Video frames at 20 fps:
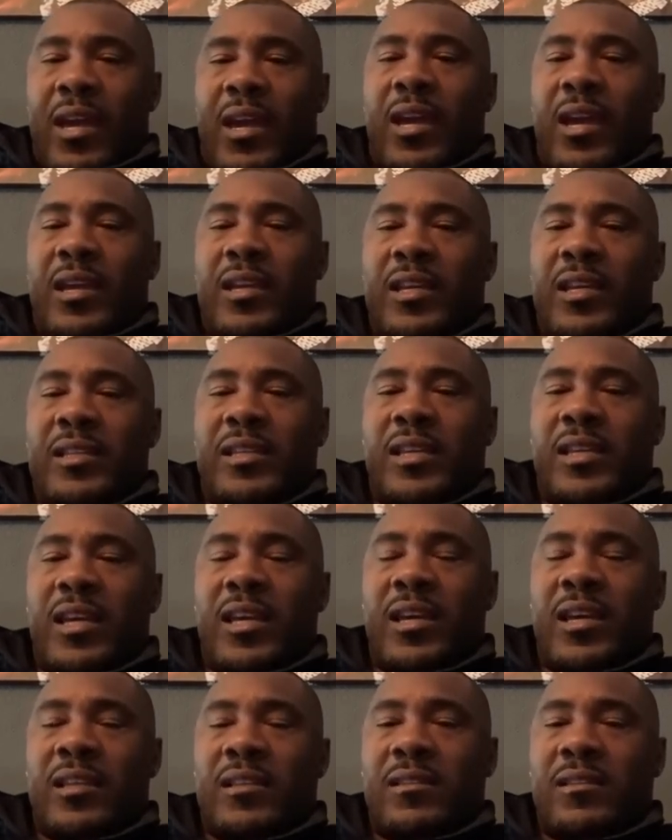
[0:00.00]
and his
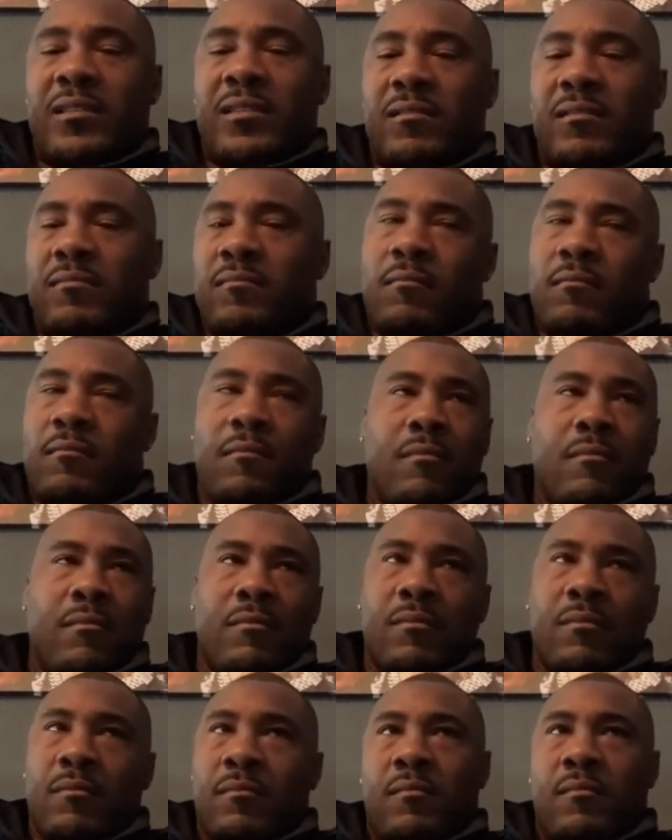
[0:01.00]
kids,
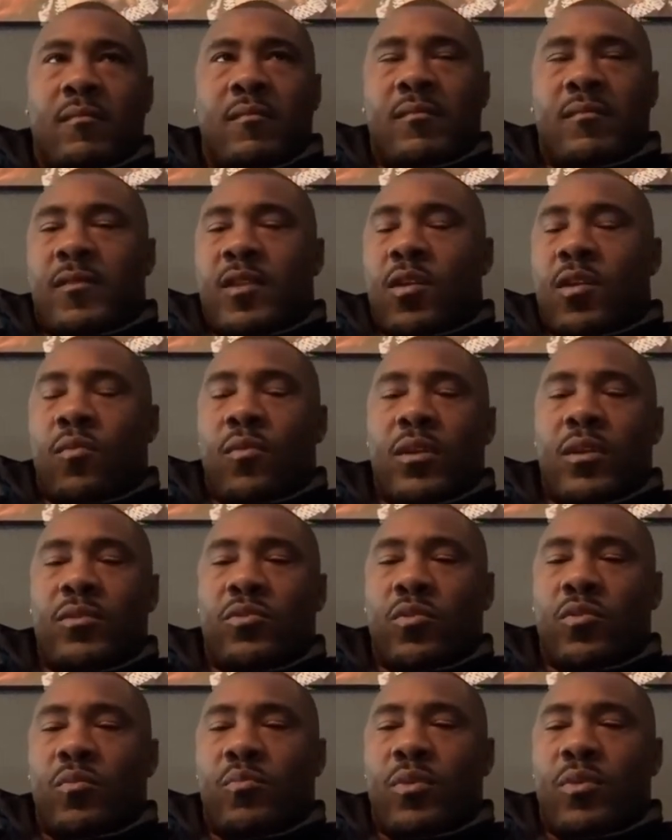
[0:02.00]
they'll run
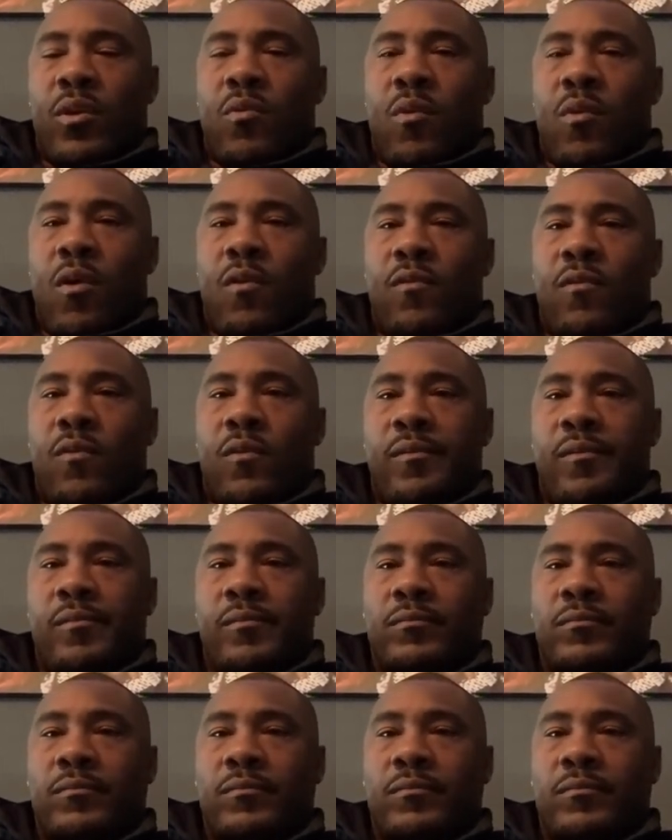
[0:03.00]
through a brick wall for him.